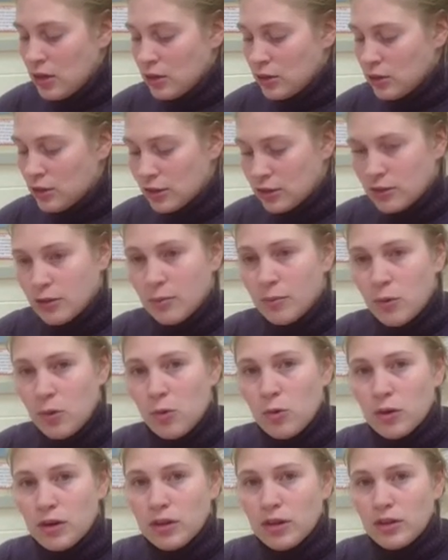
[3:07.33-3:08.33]
to
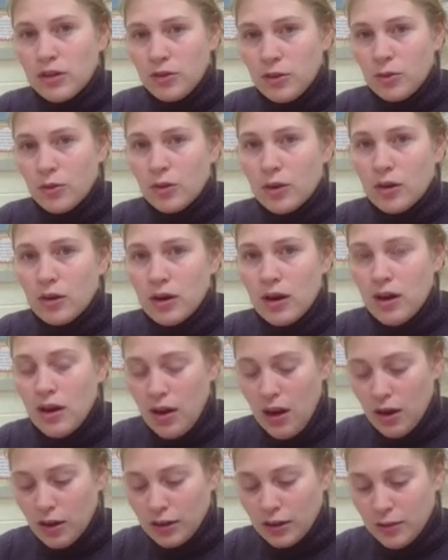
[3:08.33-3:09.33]
support your
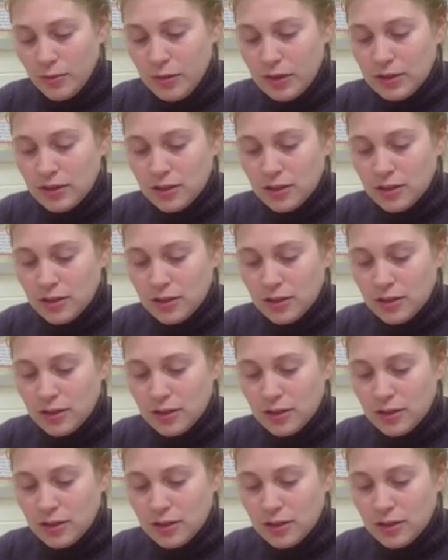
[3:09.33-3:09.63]
argument,